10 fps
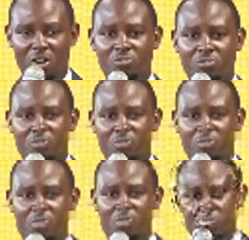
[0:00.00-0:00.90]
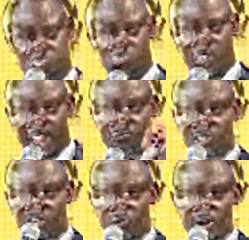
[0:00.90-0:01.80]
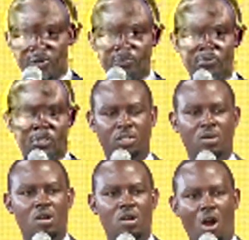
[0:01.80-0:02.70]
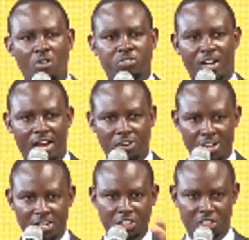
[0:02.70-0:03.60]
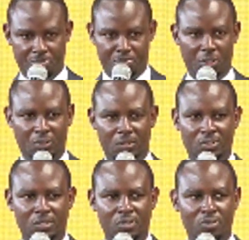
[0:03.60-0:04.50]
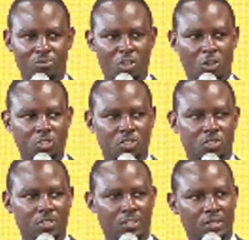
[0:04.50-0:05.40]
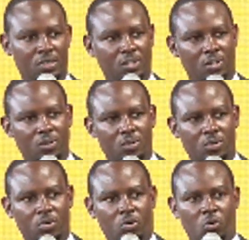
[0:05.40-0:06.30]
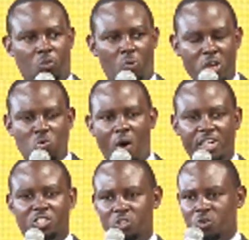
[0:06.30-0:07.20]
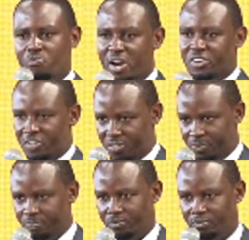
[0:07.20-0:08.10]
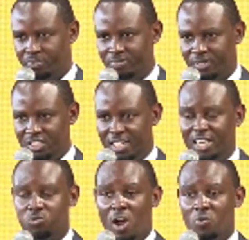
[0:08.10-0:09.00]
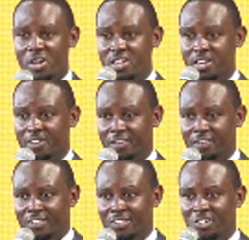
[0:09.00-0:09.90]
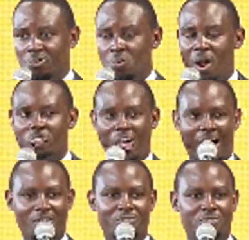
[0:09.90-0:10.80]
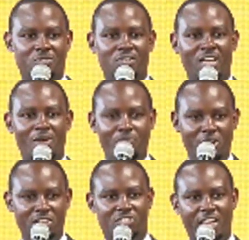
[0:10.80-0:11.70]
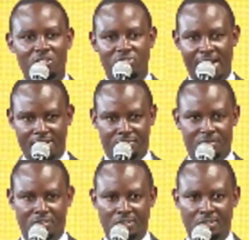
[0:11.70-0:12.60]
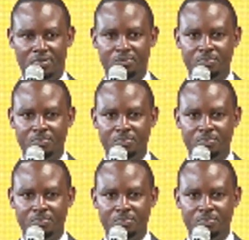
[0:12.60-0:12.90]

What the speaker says: The power of the signature also comes in the realm of leadership, because we want to, isn't that why we're here? We want to have a better side of life.